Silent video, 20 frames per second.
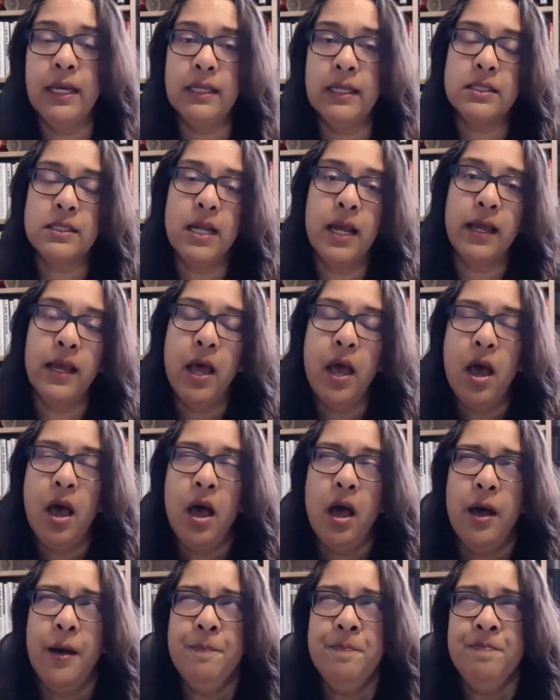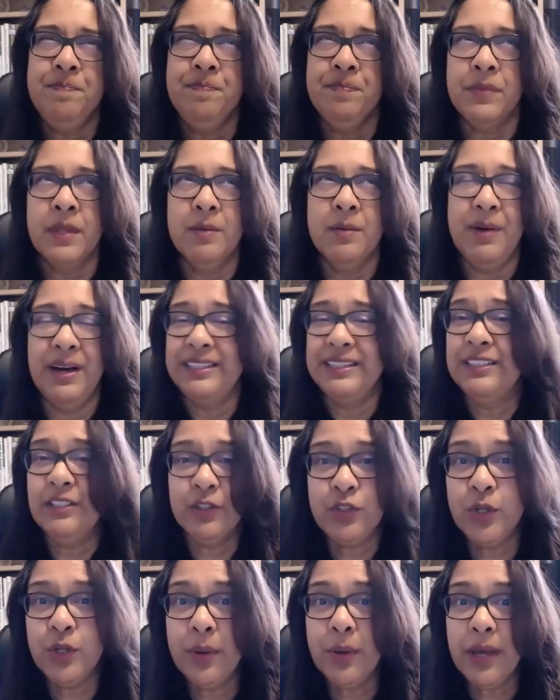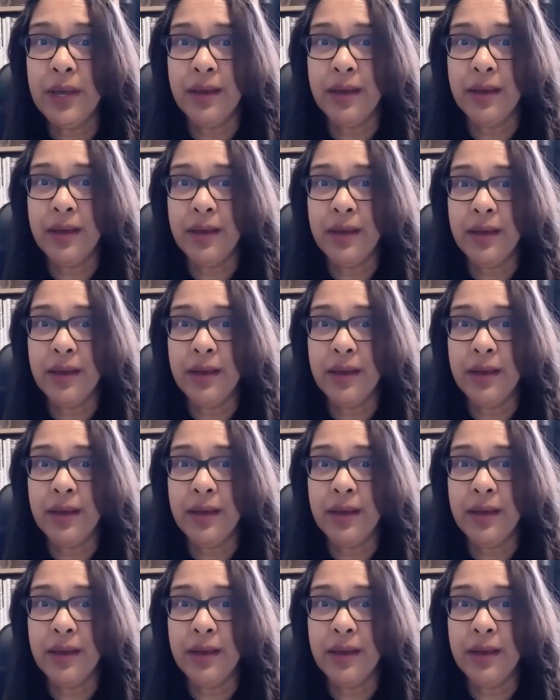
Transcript: It's like, I didn't do it.